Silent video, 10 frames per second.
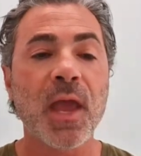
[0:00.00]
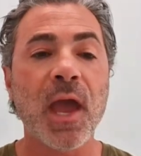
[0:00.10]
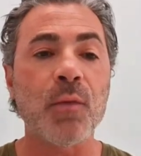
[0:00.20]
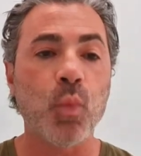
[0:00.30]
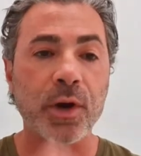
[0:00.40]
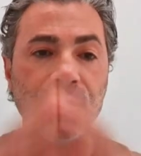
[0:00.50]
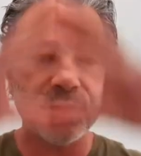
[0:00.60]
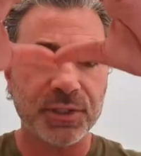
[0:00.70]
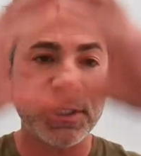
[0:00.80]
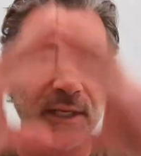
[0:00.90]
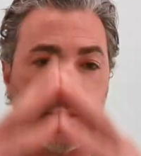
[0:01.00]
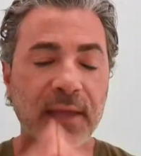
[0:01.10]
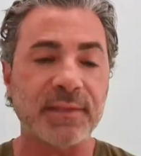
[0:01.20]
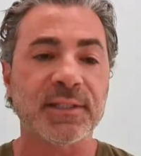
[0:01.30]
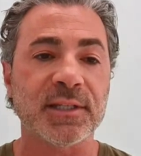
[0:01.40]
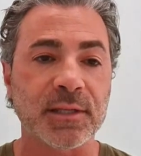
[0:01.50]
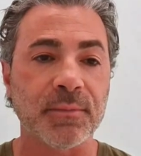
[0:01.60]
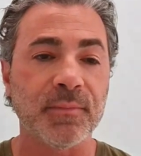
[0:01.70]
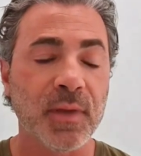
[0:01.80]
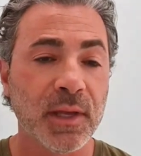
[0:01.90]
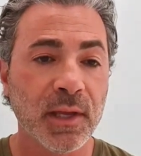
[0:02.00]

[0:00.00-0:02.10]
And where you sit in that system